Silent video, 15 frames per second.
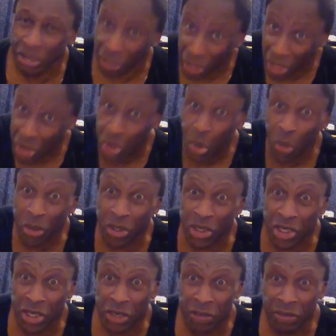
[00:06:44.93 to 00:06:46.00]
Nice talking
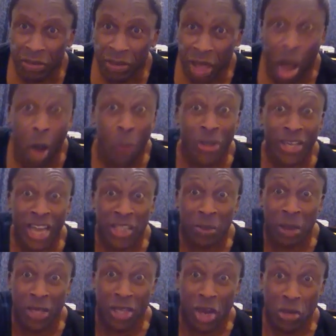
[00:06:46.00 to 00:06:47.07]
to you. Oh, and catch
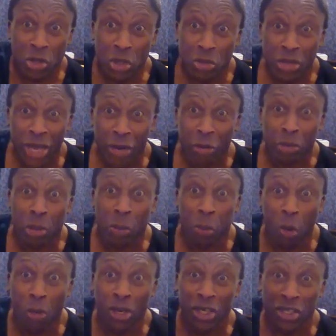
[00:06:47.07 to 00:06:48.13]
my YouTube channel, the
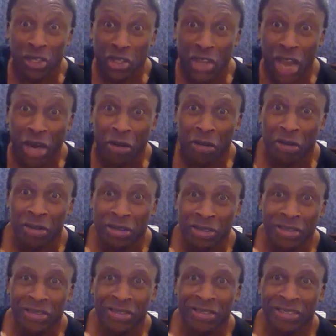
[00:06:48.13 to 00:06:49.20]
Paul Innocent channel.
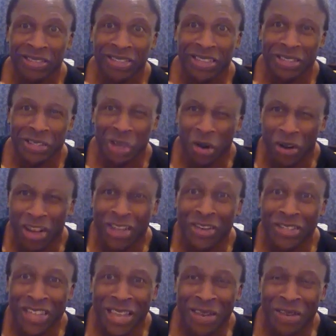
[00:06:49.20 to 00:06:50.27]
Sorry, I
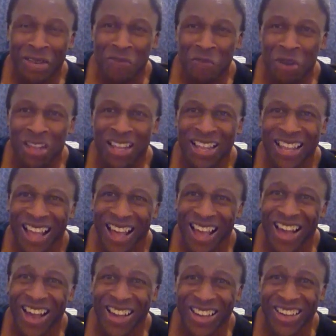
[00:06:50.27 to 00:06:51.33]

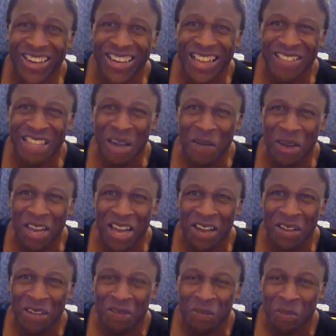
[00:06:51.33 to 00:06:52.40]
couldn't leave that one out.